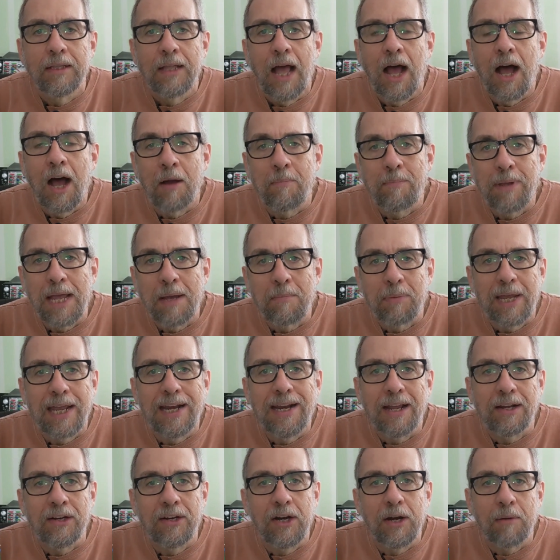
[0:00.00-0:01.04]
op amp
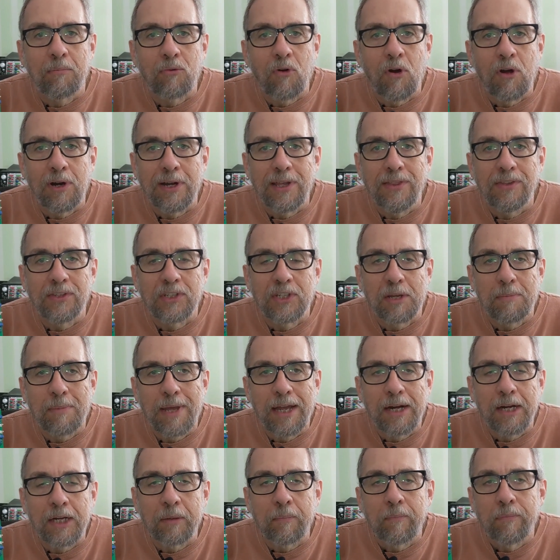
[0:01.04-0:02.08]
connected up wrong in the
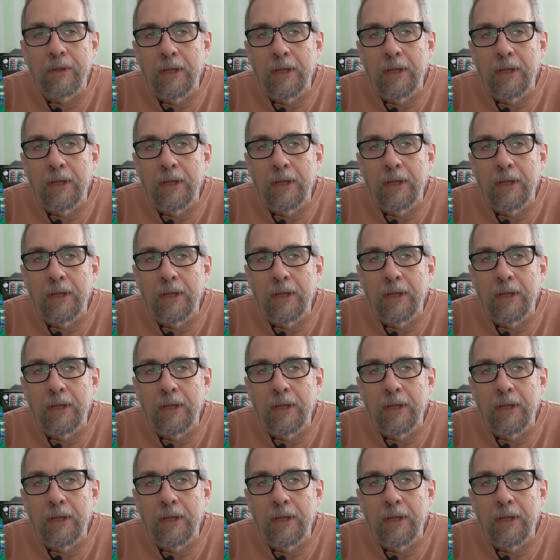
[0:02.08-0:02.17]
schematic.